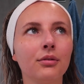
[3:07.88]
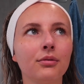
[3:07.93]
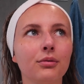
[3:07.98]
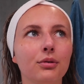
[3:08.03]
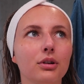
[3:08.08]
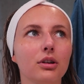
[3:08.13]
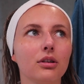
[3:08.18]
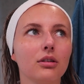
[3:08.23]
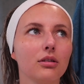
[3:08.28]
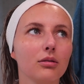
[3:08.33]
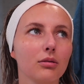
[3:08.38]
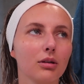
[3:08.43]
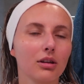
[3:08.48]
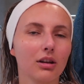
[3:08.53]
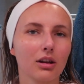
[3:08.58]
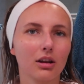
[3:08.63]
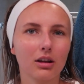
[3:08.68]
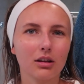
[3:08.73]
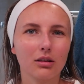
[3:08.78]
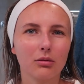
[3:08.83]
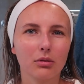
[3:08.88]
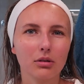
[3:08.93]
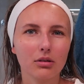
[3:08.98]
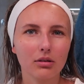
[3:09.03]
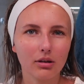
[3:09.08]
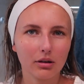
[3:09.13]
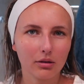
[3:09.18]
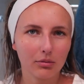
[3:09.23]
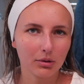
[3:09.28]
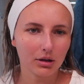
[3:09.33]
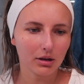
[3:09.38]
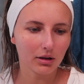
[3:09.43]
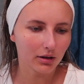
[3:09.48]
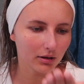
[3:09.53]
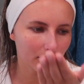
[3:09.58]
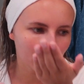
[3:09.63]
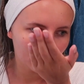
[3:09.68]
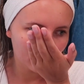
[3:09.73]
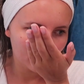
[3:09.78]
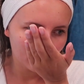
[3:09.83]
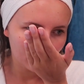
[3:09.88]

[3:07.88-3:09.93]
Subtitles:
What does it smell like? It smells like a bit like